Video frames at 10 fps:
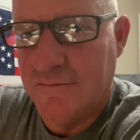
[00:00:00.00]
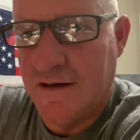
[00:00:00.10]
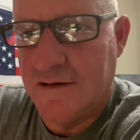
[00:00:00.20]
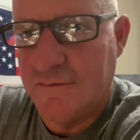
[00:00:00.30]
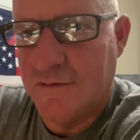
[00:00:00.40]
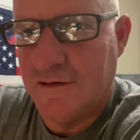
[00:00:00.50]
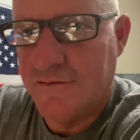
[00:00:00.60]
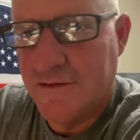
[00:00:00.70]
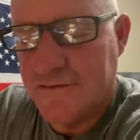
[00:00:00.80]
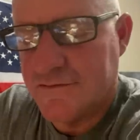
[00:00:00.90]
My email
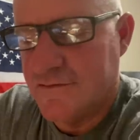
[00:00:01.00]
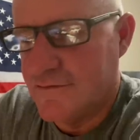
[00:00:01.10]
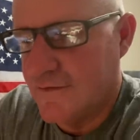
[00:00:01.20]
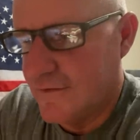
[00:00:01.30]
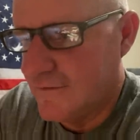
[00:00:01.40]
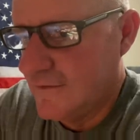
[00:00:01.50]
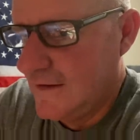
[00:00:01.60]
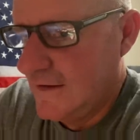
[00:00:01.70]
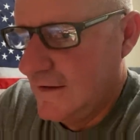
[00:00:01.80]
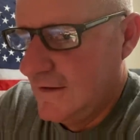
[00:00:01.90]
address is uh,
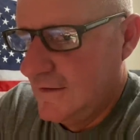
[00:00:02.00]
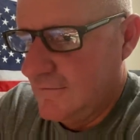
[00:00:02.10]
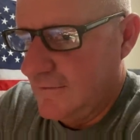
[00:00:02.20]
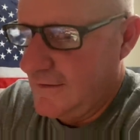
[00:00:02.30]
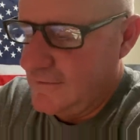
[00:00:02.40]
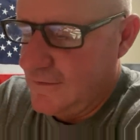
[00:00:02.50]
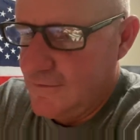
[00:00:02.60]
right there.